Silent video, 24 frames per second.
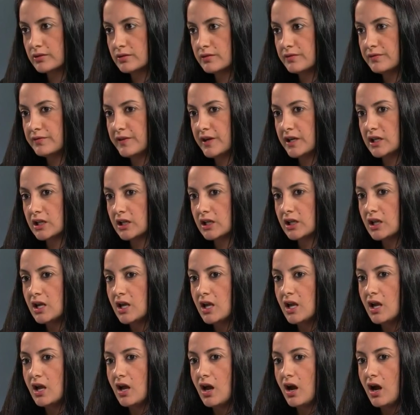round of fighting,
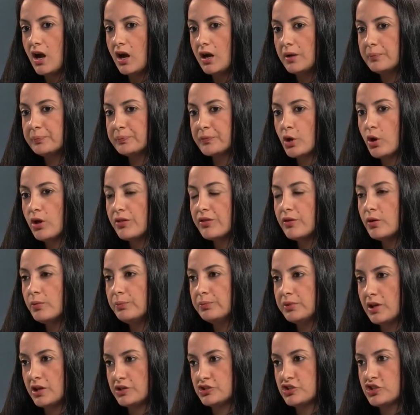
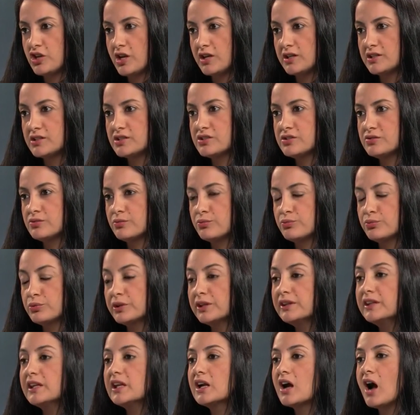although bloodshed is
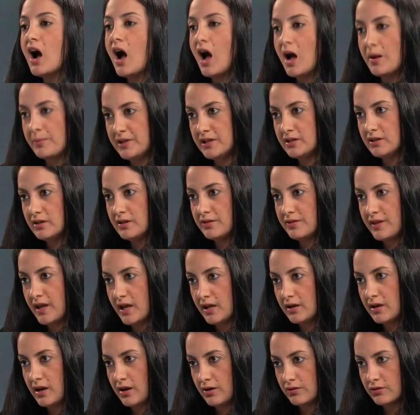really common in
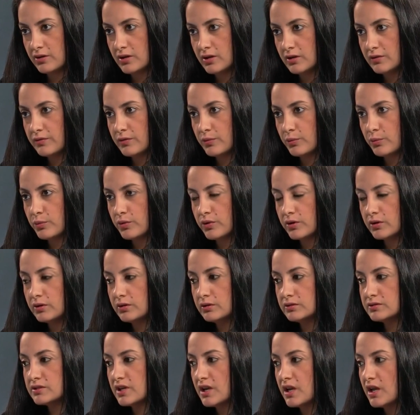that area of the
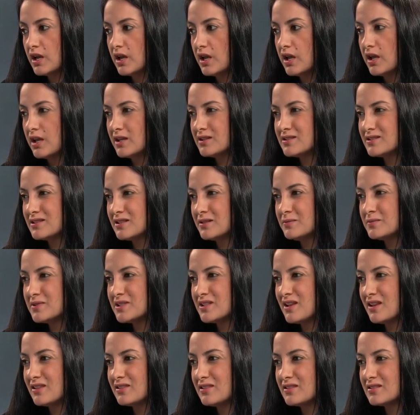world, it
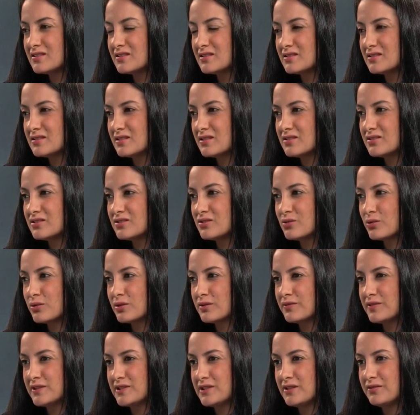seems that this is
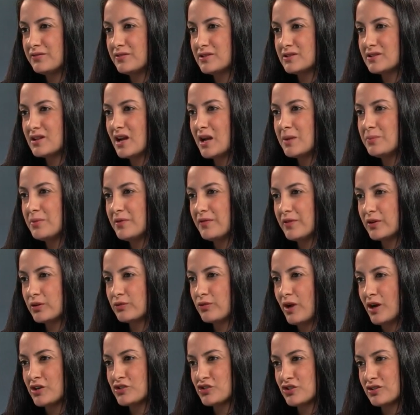sort of a different type of
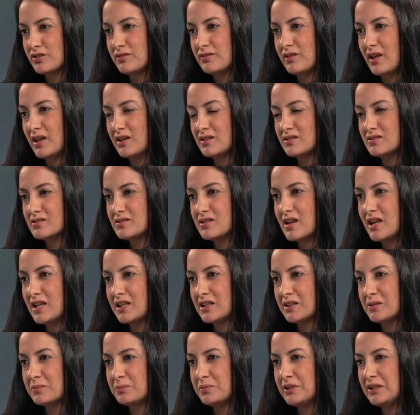aggression that has
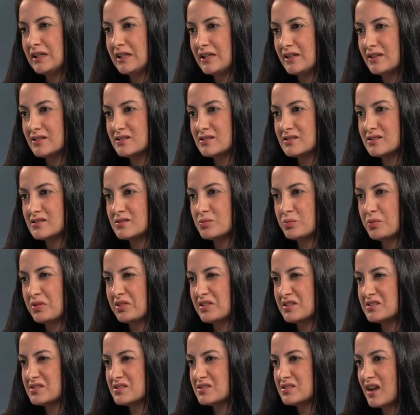taken place
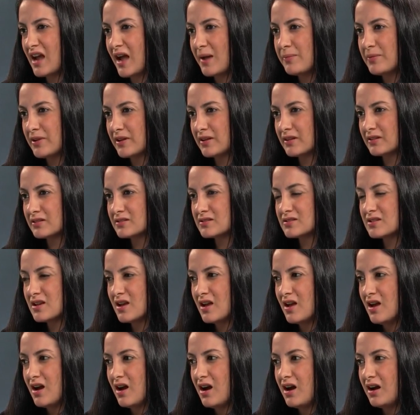with the stabbings.
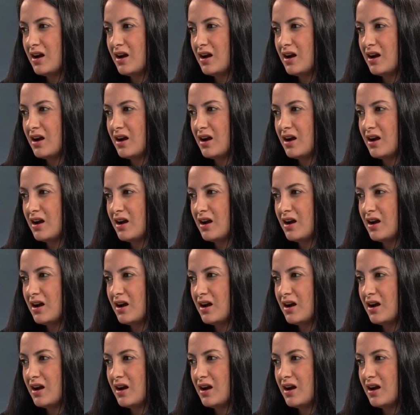